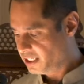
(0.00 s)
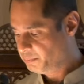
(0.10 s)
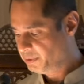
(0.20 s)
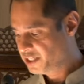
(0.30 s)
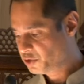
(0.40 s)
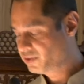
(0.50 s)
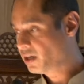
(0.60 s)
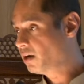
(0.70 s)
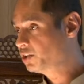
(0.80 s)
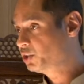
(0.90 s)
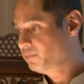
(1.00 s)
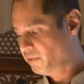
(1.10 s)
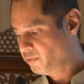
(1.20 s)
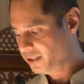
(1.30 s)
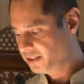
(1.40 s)
in place of the hardship
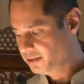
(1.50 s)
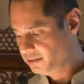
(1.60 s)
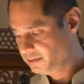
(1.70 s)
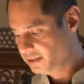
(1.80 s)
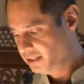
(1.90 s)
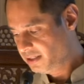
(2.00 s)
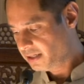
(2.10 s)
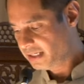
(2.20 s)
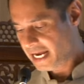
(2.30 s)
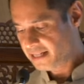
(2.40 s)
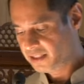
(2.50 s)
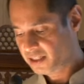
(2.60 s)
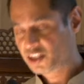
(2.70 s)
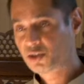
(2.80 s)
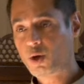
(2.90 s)
of watan, a land
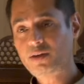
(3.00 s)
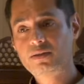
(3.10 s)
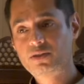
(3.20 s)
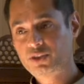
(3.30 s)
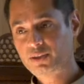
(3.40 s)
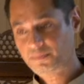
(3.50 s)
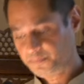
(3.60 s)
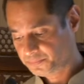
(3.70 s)
that does not nurture?